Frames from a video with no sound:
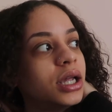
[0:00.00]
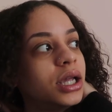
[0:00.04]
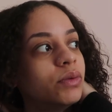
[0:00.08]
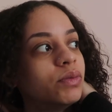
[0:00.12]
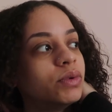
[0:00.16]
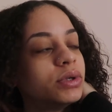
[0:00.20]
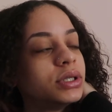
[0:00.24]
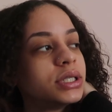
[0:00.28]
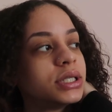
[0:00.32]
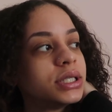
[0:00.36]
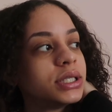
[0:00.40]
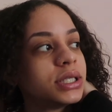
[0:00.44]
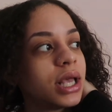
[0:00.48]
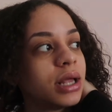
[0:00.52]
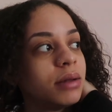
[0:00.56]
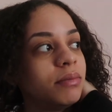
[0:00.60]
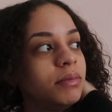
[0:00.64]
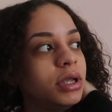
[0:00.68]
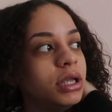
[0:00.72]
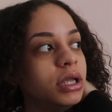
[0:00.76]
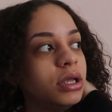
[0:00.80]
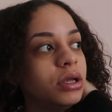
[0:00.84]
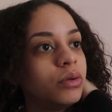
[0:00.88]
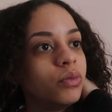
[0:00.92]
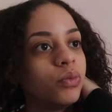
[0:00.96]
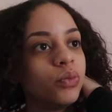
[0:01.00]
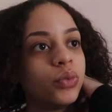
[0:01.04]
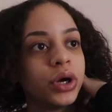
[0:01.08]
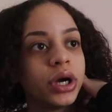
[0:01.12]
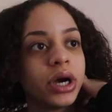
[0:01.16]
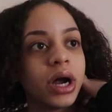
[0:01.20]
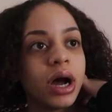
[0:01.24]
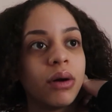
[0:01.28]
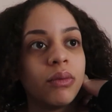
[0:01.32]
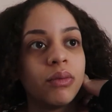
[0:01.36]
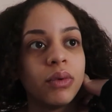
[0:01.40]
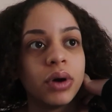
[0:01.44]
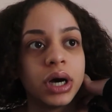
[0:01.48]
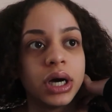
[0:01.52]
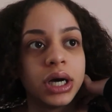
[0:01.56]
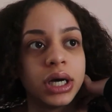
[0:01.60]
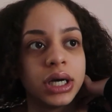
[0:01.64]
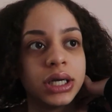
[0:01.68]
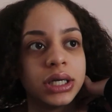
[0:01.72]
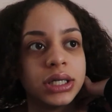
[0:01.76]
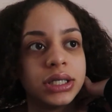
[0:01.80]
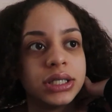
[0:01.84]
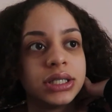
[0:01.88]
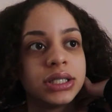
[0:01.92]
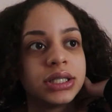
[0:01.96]
He would send me where I
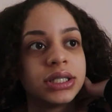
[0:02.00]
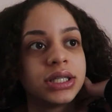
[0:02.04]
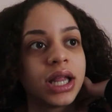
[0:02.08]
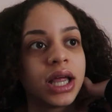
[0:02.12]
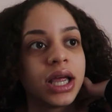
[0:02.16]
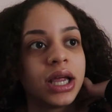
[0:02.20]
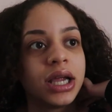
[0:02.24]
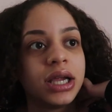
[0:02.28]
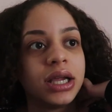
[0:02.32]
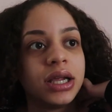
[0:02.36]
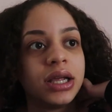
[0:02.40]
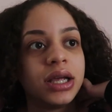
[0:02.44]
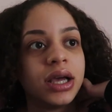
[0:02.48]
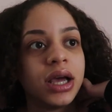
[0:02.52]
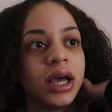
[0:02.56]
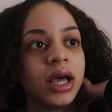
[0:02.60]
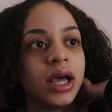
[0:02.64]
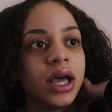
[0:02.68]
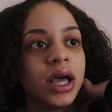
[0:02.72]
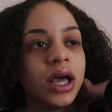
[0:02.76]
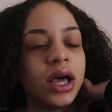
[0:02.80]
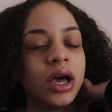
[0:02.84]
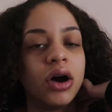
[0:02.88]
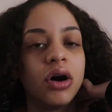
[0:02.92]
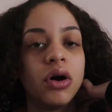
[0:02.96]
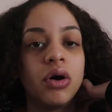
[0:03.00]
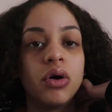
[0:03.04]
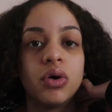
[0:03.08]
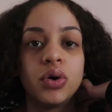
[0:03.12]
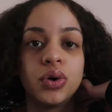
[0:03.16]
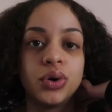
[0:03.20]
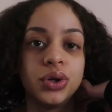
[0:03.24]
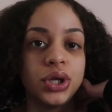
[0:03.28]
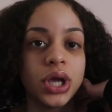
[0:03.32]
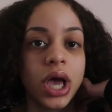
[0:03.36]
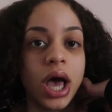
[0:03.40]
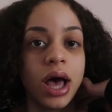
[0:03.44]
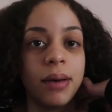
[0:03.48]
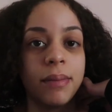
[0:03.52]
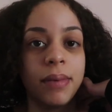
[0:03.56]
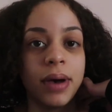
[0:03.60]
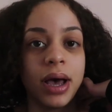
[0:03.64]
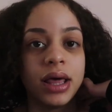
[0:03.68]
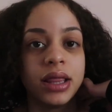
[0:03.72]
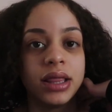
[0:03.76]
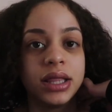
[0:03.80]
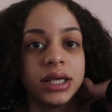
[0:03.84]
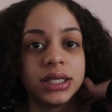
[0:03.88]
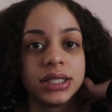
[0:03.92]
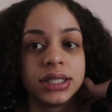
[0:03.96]
was, like, oh, y'all
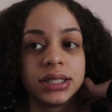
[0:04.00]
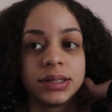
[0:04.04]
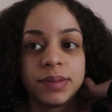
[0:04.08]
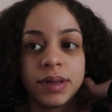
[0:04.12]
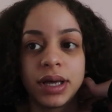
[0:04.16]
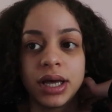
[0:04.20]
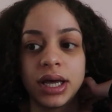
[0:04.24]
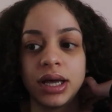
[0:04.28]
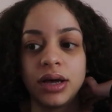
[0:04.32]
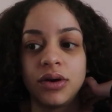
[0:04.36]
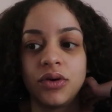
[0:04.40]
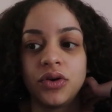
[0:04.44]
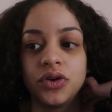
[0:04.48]
by this spot.